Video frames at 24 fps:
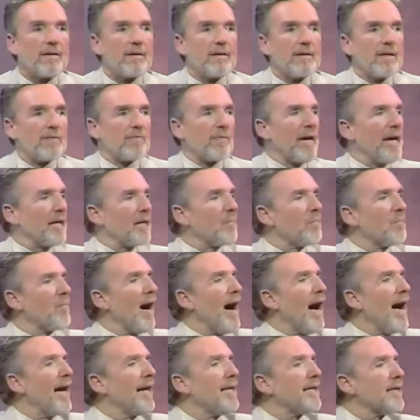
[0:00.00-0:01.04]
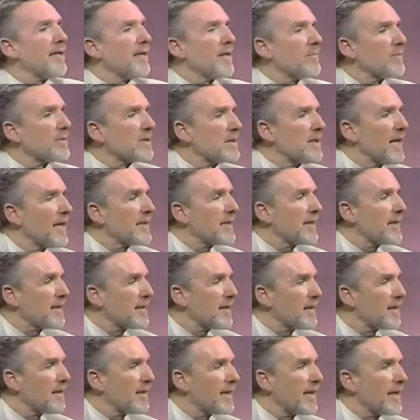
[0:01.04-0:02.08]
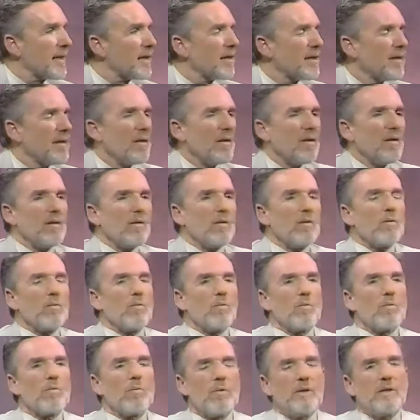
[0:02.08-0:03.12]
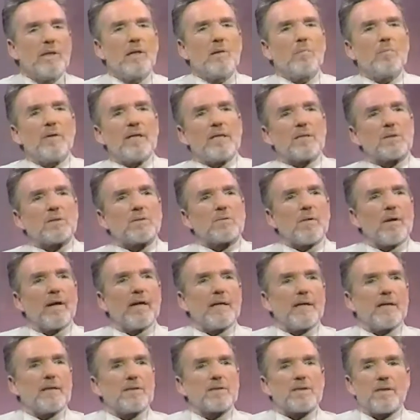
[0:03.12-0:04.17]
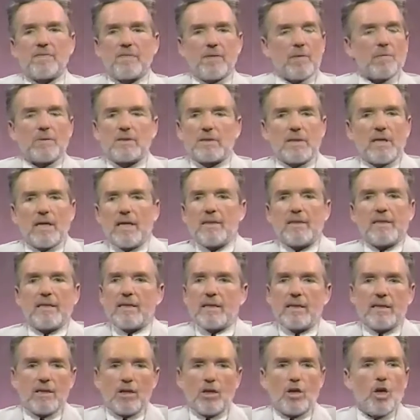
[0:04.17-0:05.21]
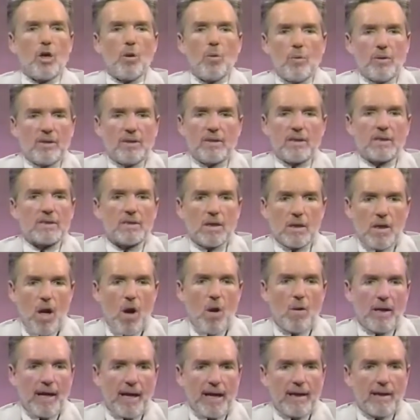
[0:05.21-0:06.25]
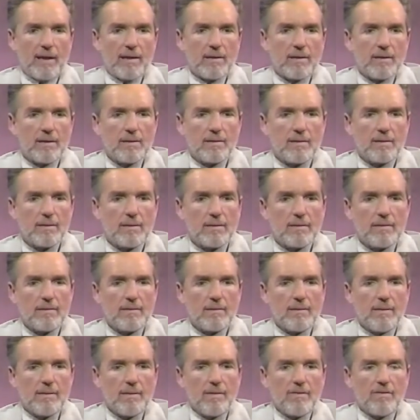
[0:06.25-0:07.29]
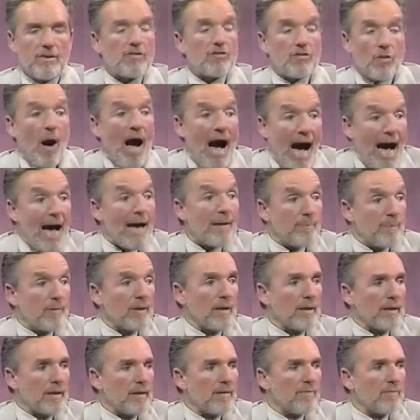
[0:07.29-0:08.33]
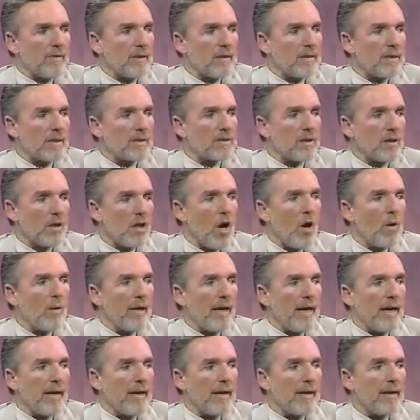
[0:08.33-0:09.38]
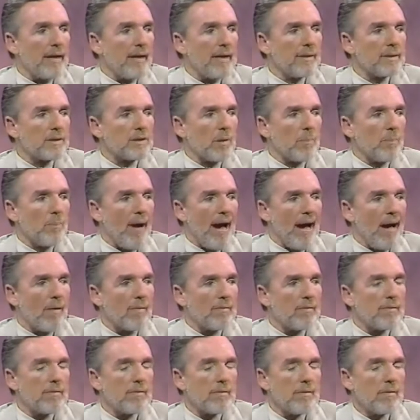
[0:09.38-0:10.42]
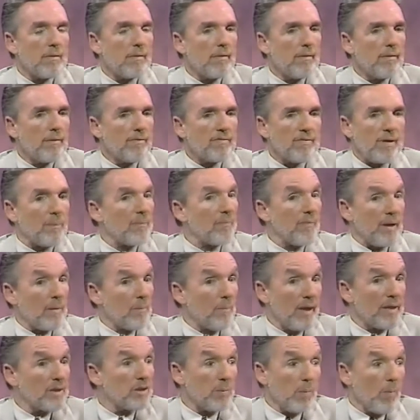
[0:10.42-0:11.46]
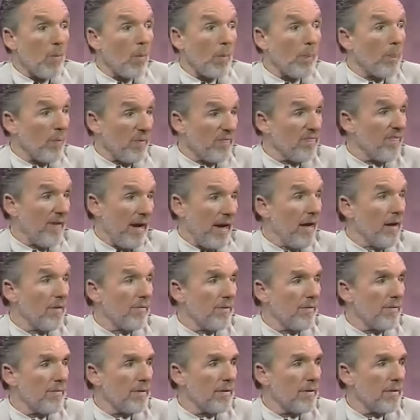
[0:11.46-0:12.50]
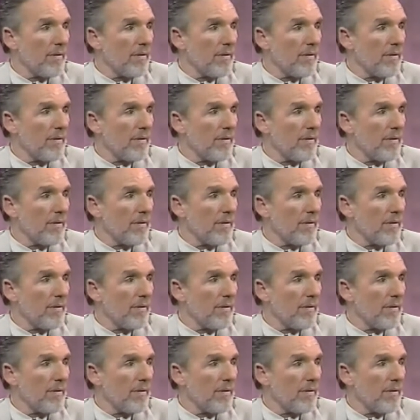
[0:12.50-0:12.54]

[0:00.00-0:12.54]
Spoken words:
If we had a mind and there was nothing to think? Wouldn't it be strange if there was nothing to go with this longing? See, so I believe that this longing is about something much more profound.